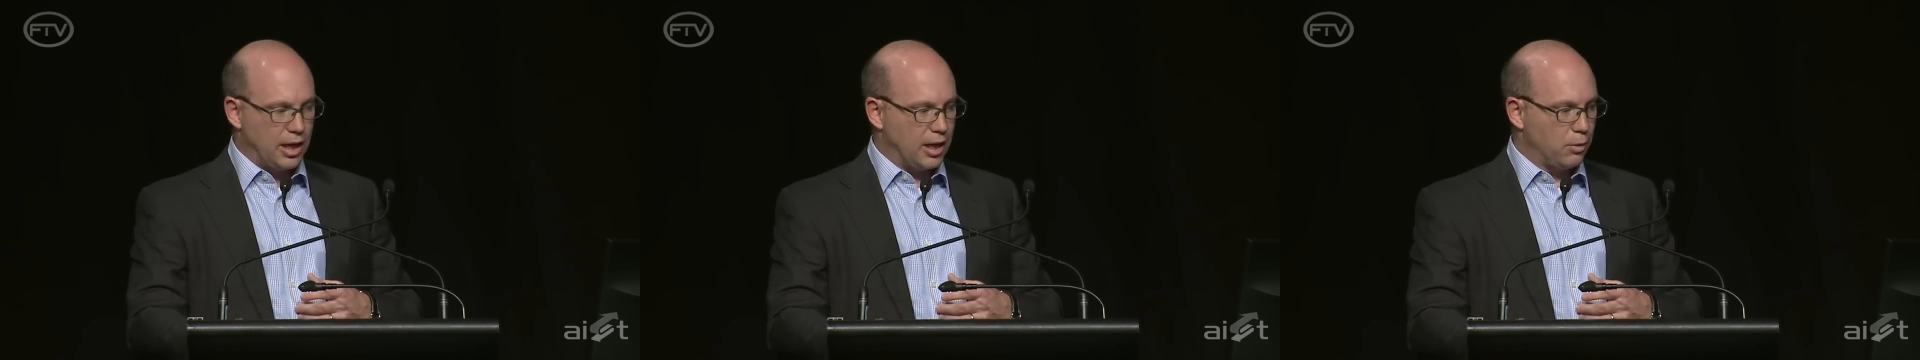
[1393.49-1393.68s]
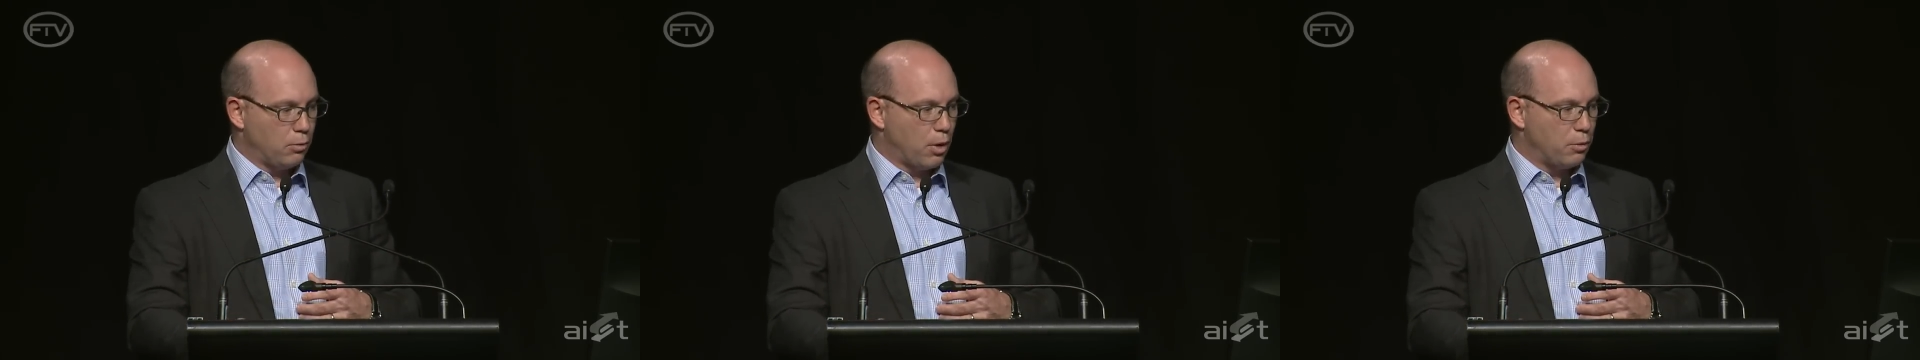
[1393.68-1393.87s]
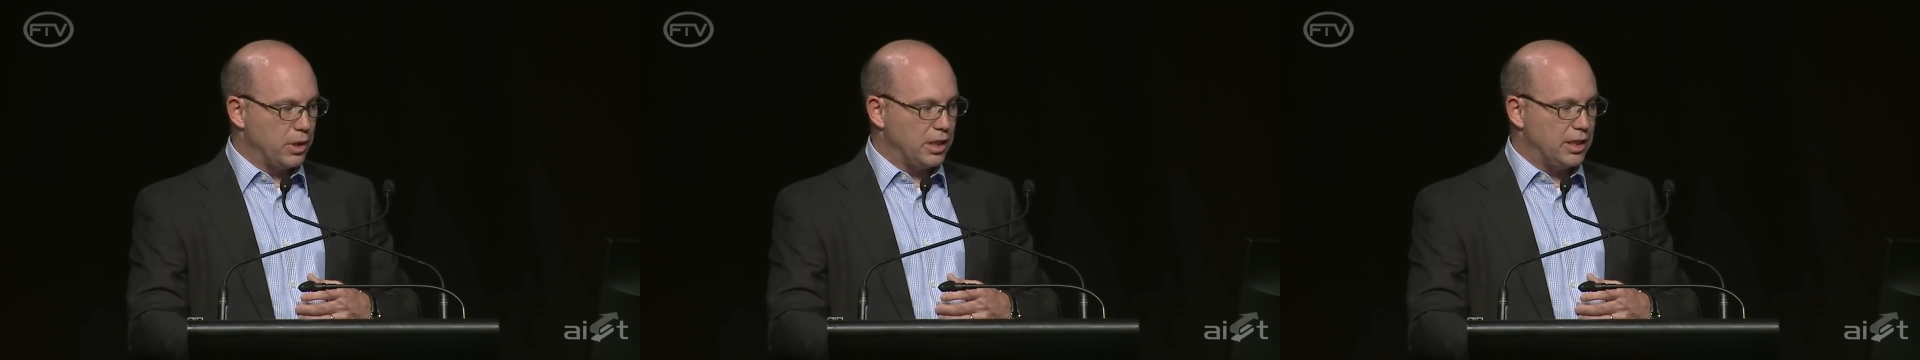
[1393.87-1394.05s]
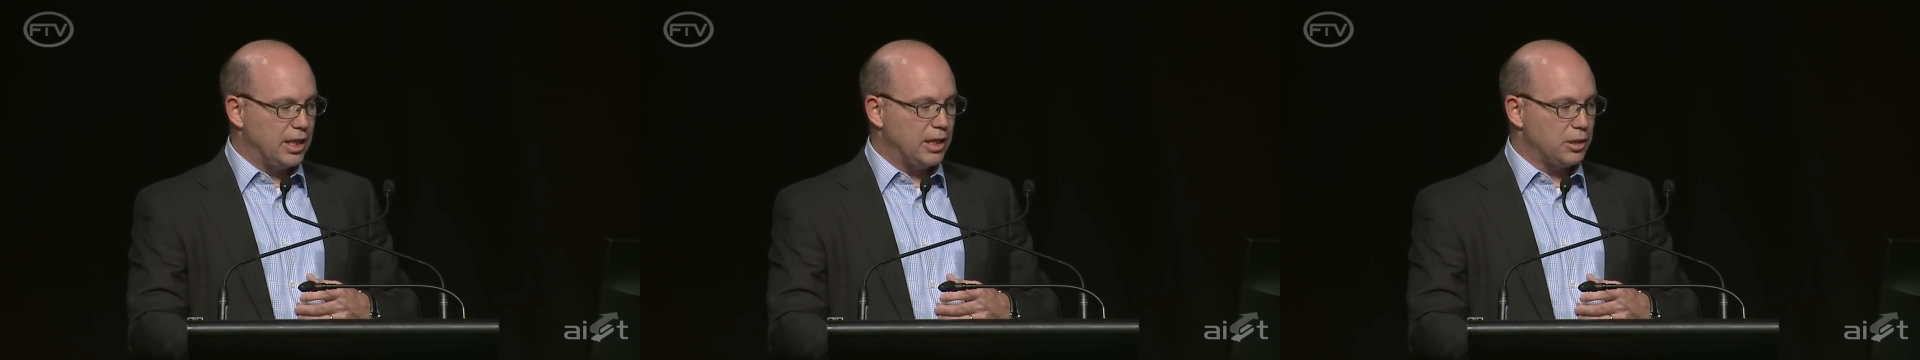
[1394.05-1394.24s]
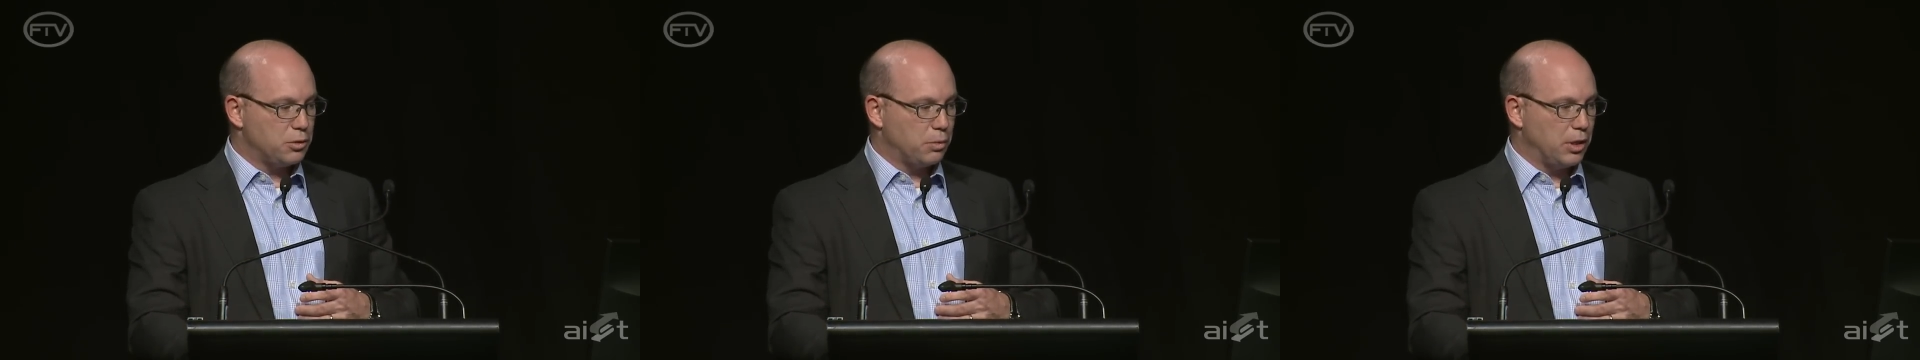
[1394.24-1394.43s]
what we
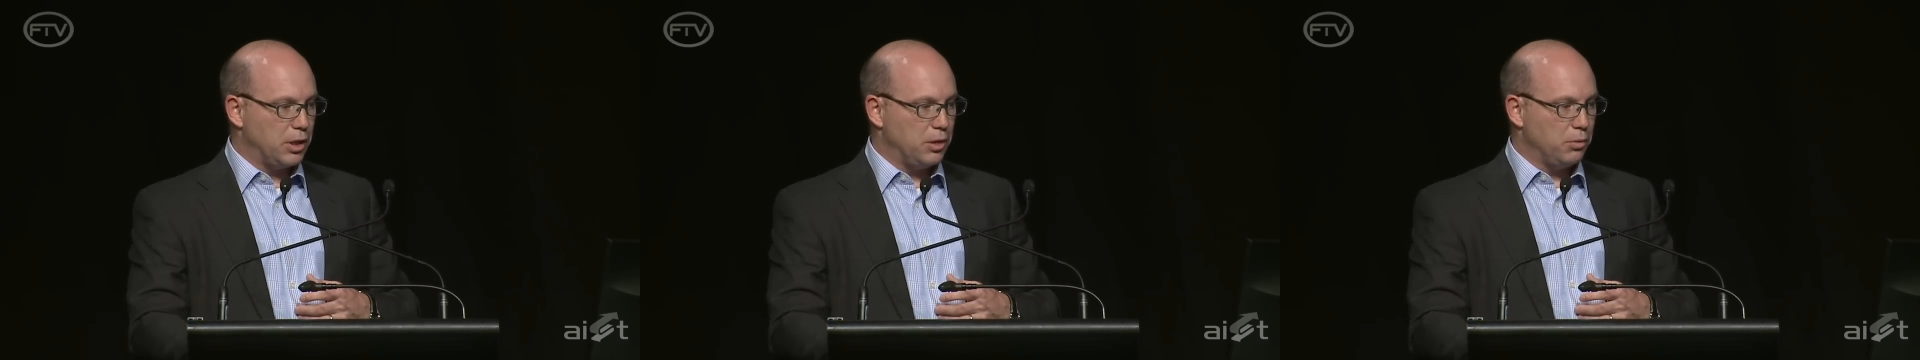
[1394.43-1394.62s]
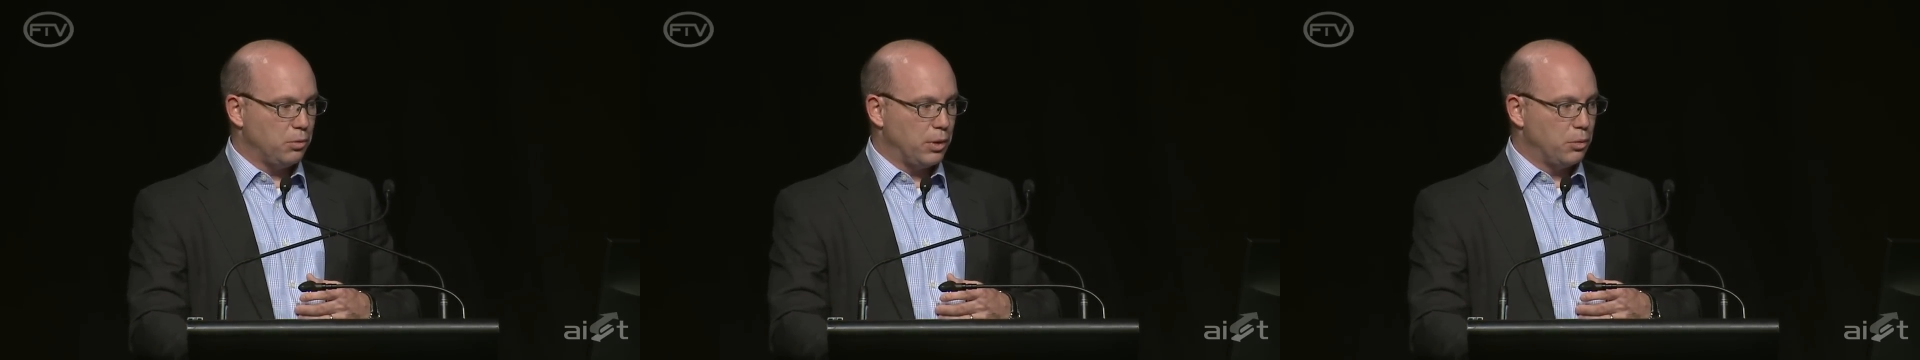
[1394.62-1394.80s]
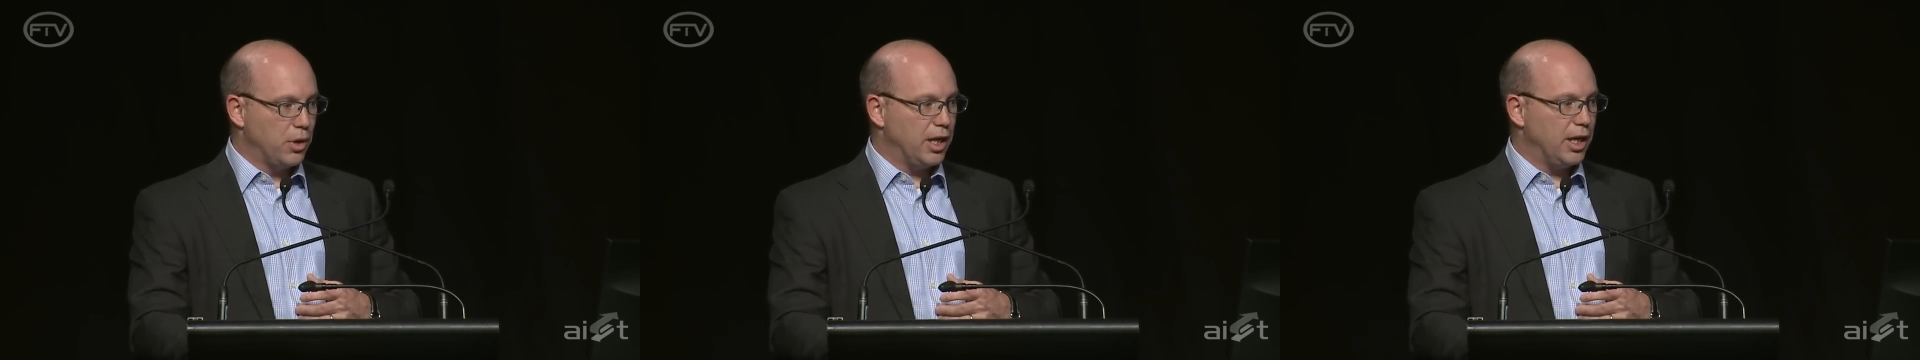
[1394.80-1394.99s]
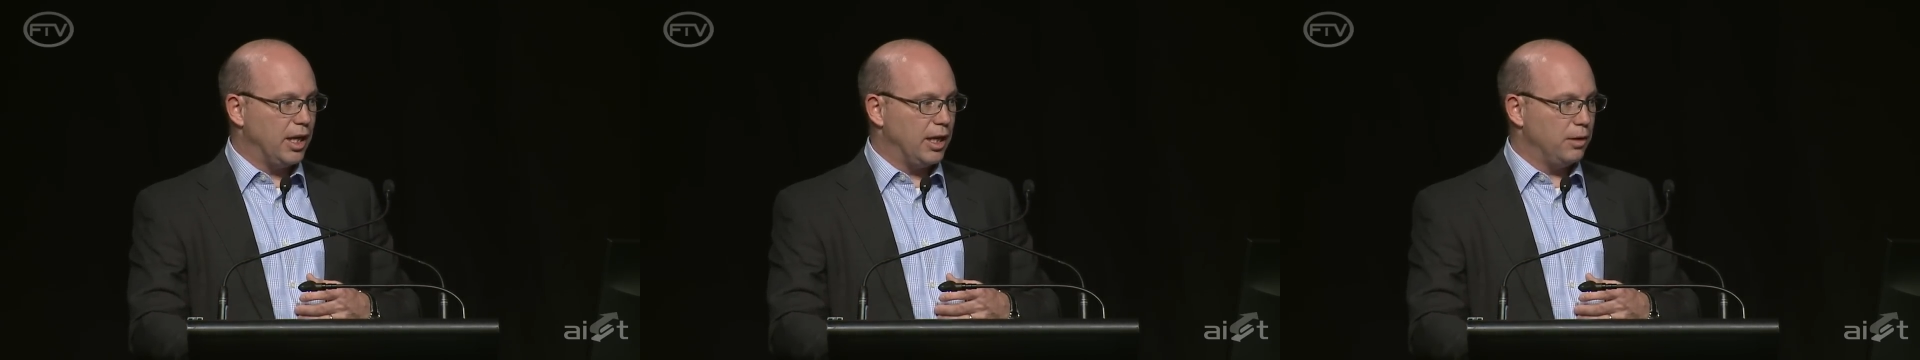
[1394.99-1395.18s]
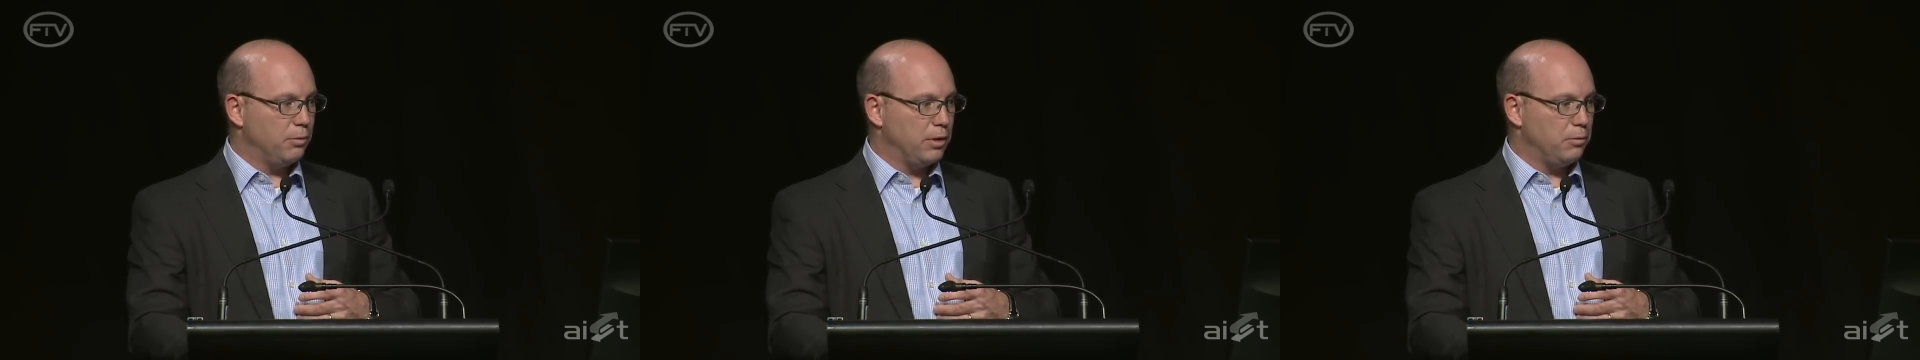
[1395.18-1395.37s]
did is we went
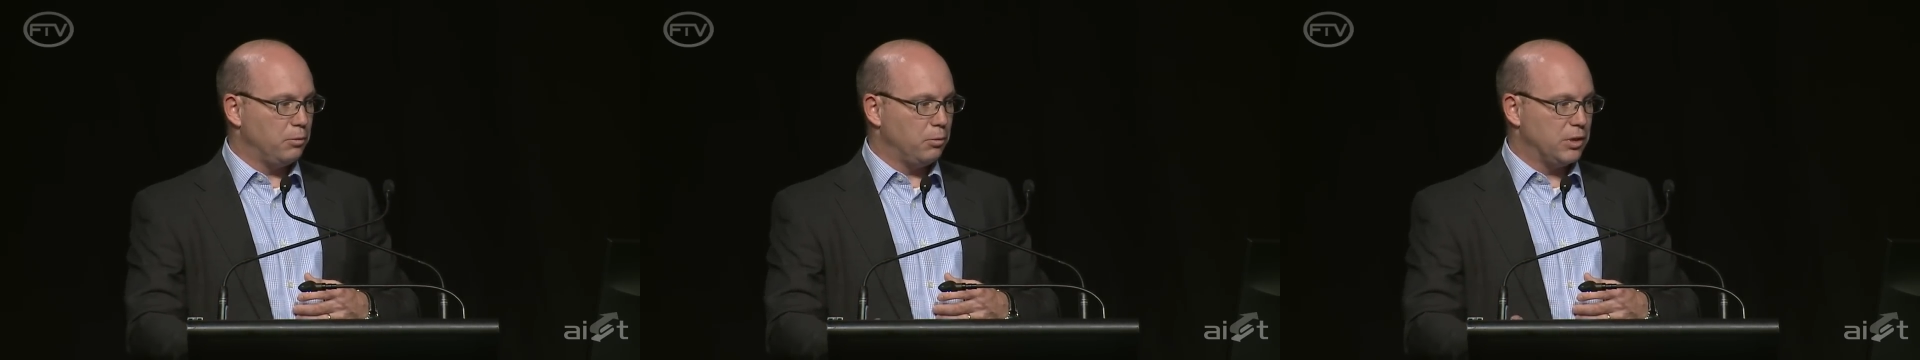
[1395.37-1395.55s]
in,